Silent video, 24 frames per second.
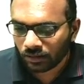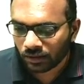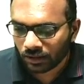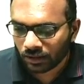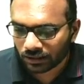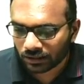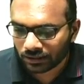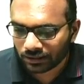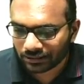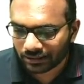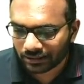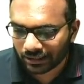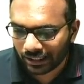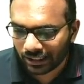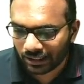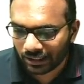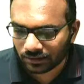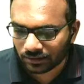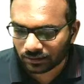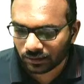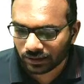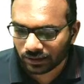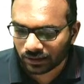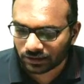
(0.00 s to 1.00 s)
This L
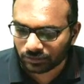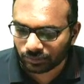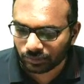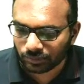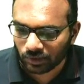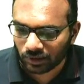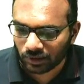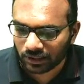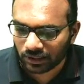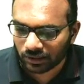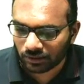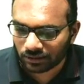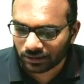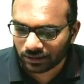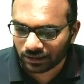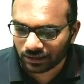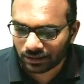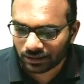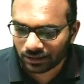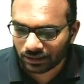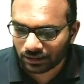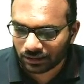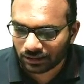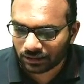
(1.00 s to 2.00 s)
square is pulled out
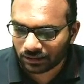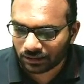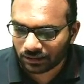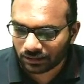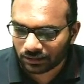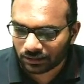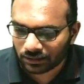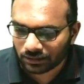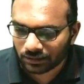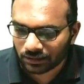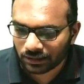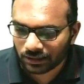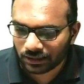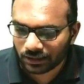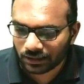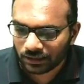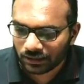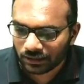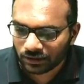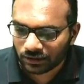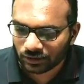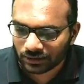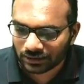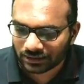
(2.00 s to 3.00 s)
here. Okay.
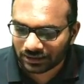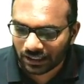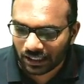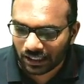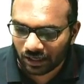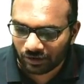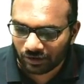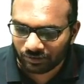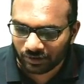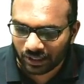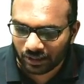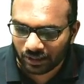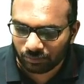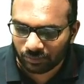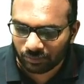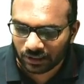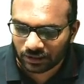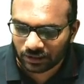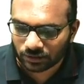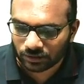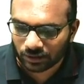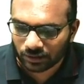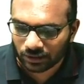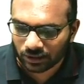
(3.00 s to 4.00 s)
So it's half ml
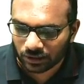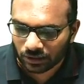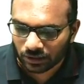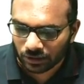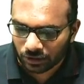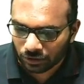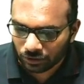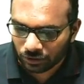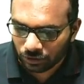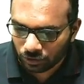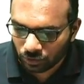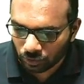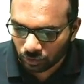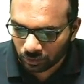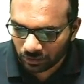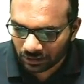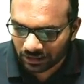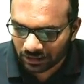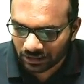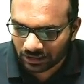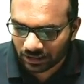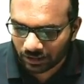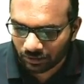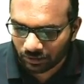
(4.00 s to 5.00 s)
square 2
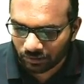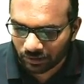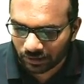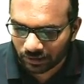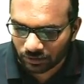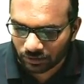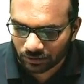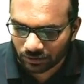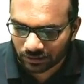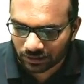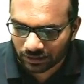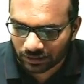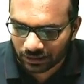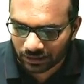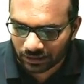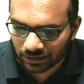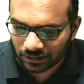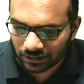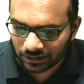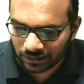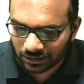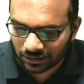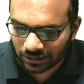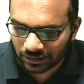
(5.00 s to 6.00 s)
theta 1 dot
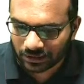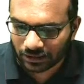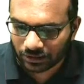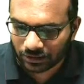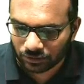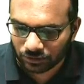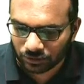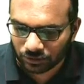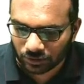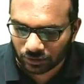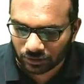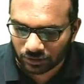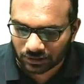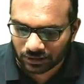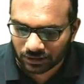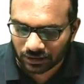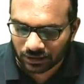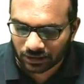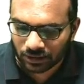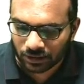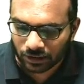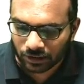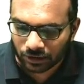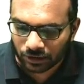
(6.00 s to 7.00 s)
square theta 2 dot square
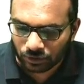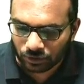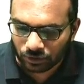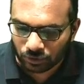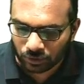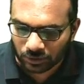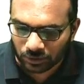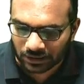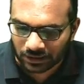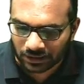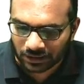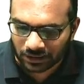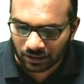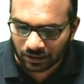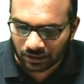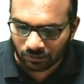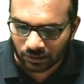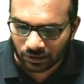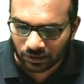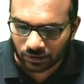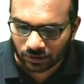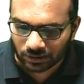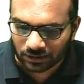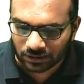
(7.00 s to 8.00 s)
2 theta 1
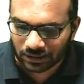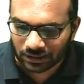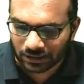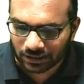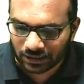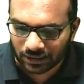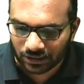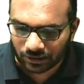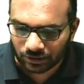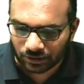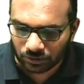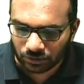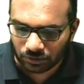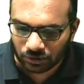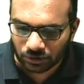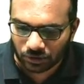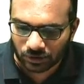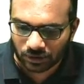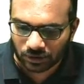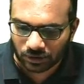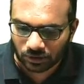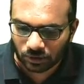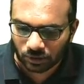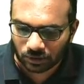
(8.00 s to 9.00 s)
dot theta 2
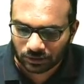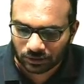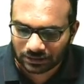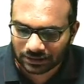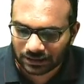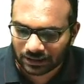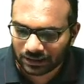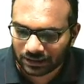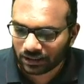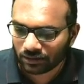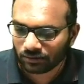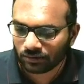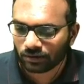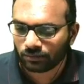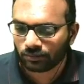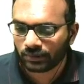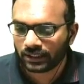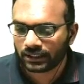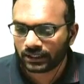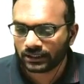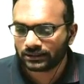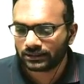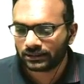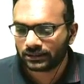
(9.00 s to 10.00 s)
dot cos theta 1
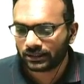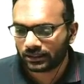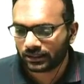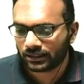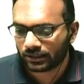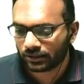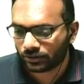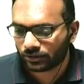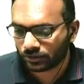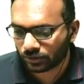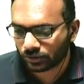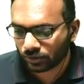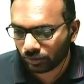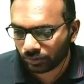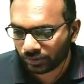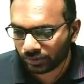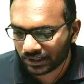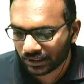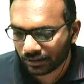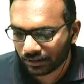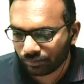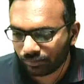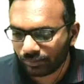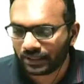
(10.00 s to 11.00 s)
minus theta 2. So
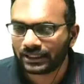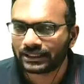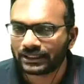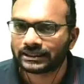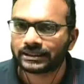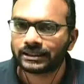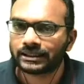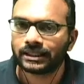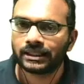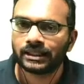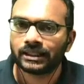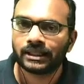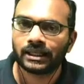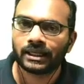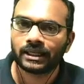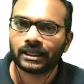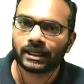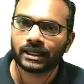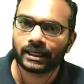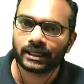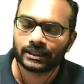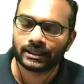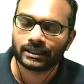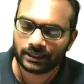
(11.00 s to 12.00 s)
option B is the
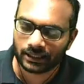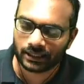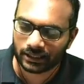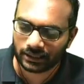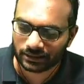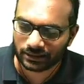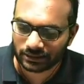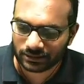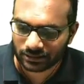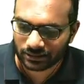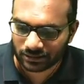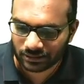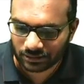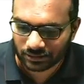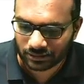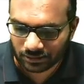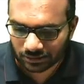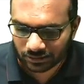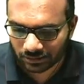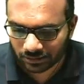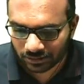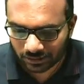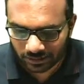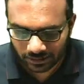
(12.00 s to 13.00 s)
correct answer.
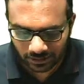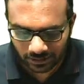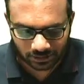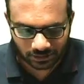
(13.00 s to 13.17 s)
Okay.